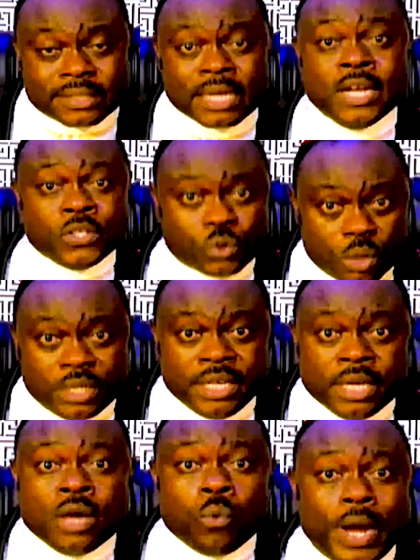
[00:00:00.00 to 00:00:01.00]
truly
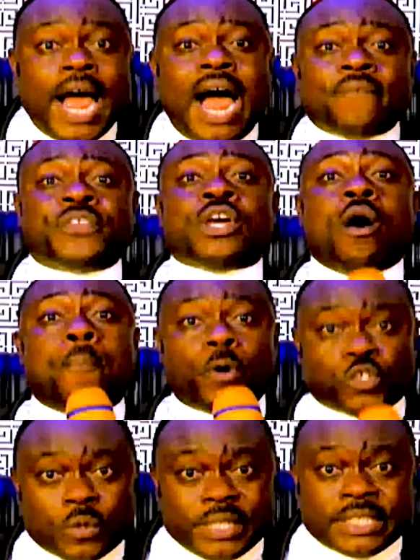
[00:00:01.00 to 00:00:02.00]
we have the
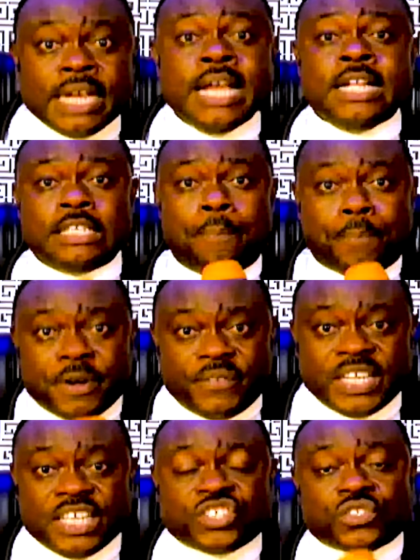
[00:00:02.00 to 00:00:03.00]
opportunity, the
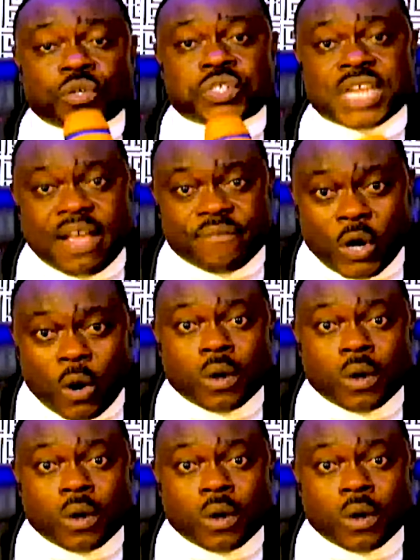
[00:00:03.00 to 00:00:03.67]
privilege to serve God.